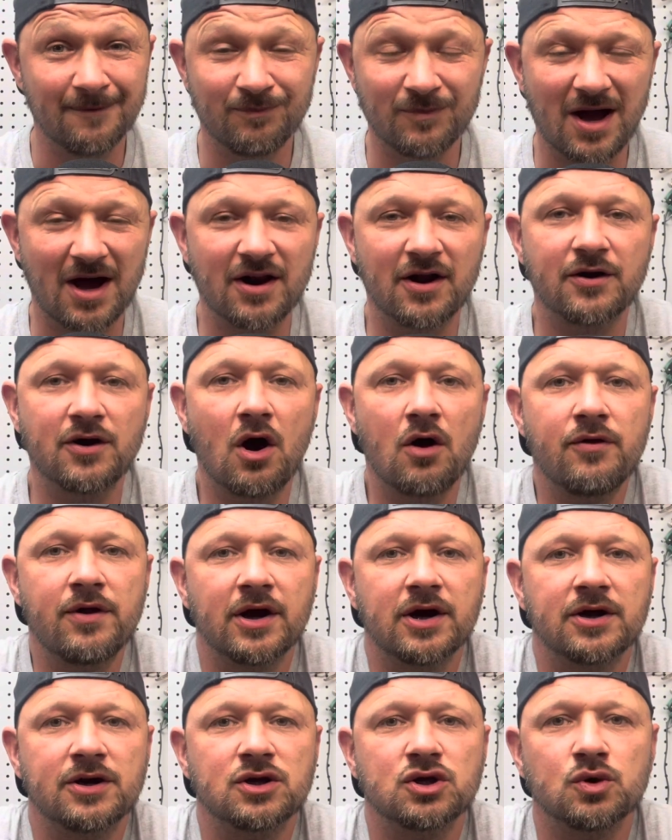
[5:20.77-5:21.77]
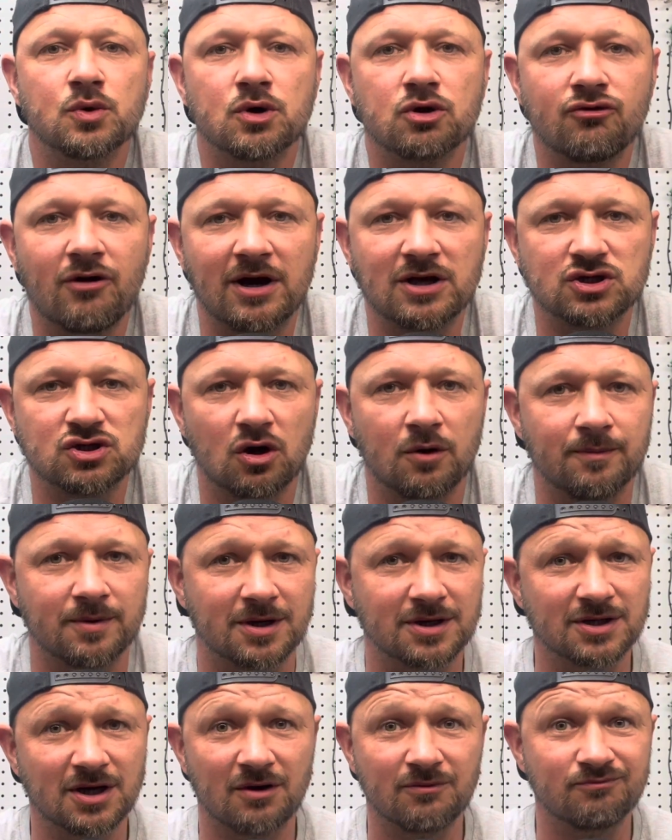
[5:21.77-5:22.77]
And I know they're going to do a great job
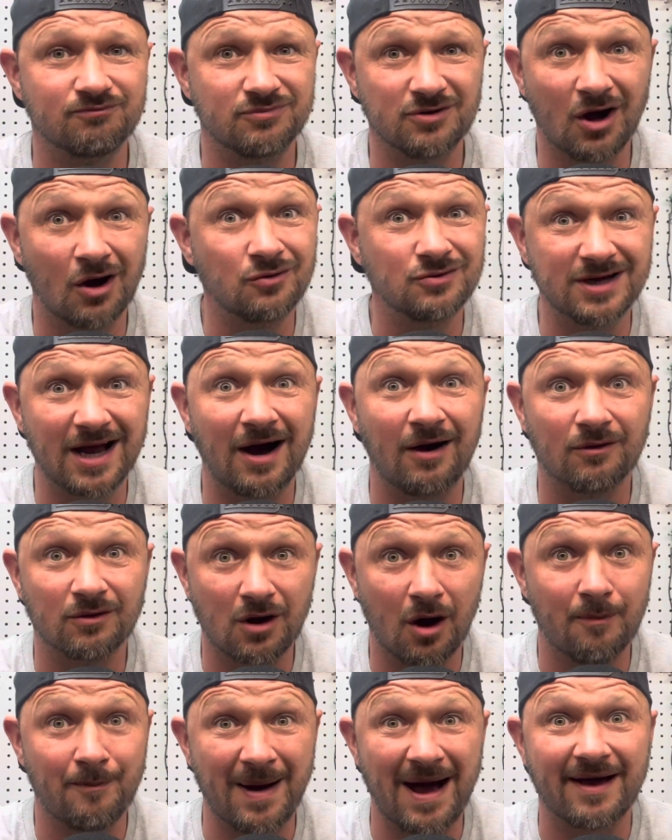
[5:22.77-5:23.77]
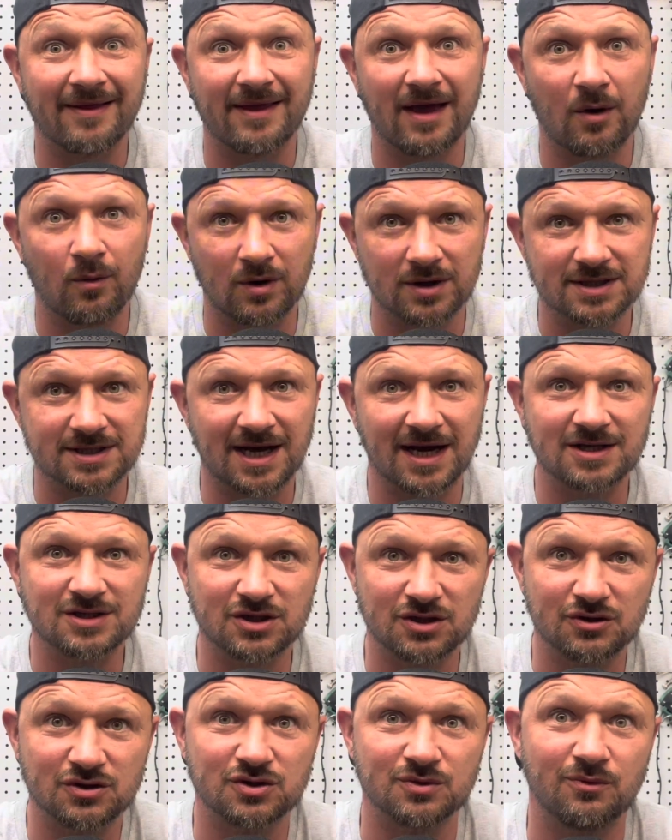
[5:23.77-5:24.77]
because I'll no doubt go back there one day to
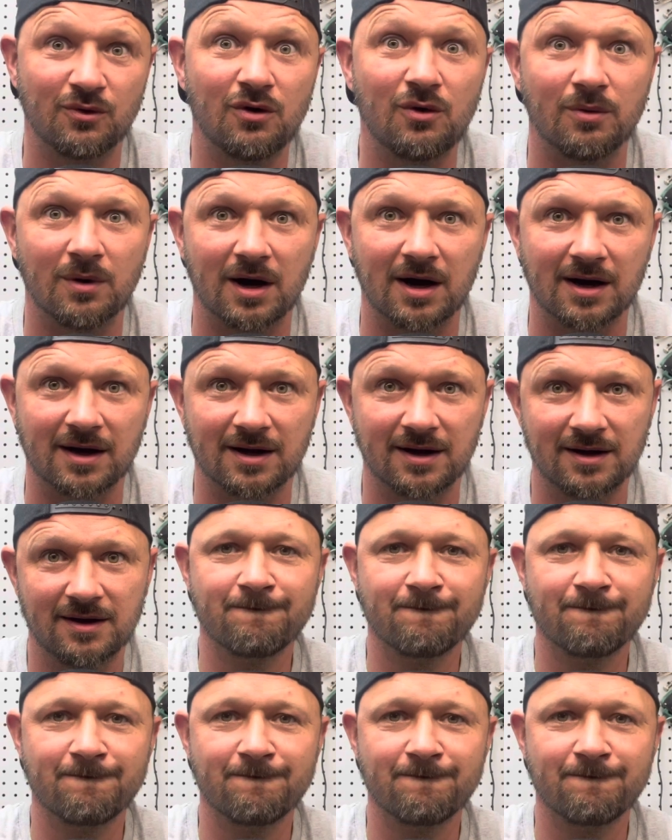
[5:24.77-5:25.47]
do some more work.